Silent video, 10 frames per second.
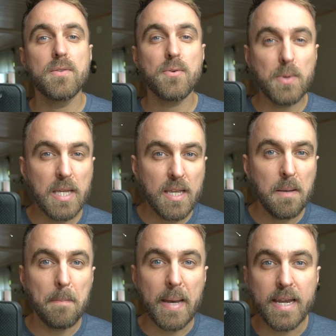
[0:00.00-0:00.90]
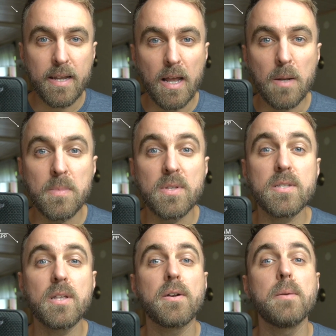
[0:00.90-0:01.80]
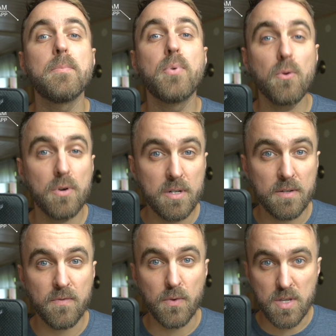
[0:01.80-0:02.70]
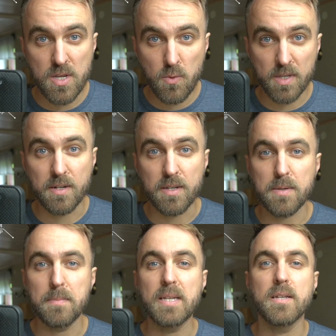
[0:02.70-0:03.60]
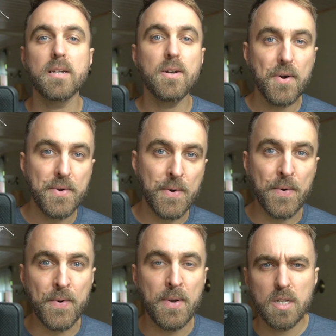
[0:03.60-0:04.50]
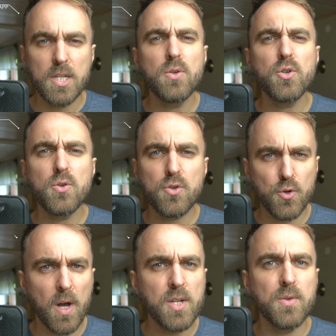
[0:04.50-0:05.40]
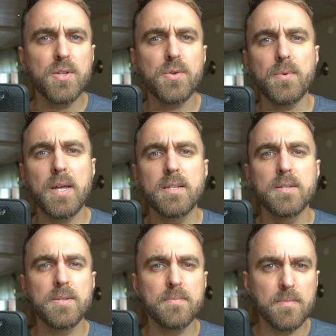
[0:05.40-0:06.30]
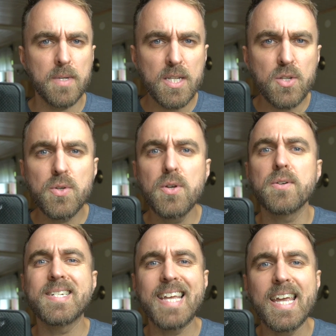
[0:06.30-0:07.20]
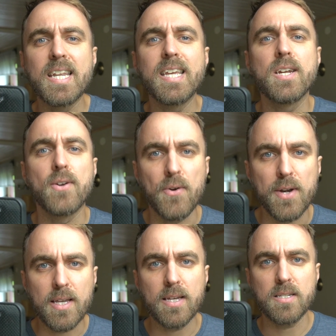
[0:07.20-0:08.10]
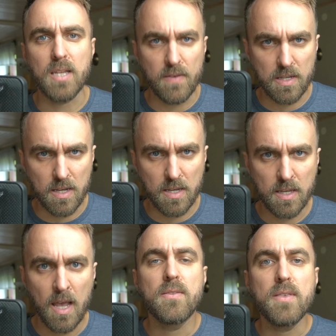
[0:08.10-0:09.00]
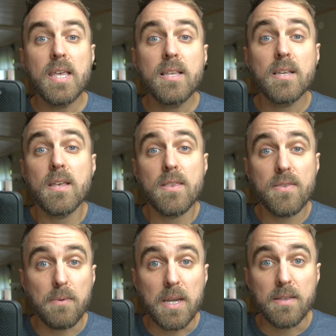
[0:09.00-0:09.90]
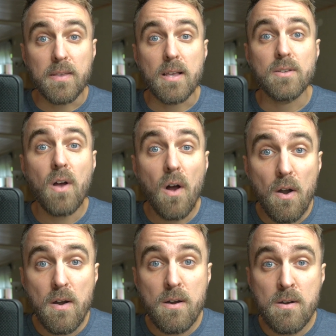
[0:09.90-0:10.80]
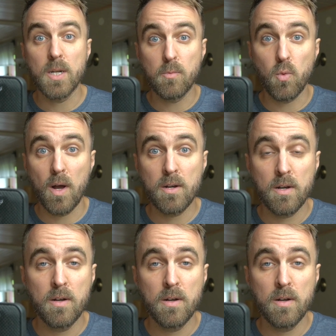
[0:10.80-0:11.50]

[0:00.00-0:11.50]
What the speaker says: three main elements that are important for you as an intermediate learner that you should try to integrate into your daily learning activities. These three things are, number one,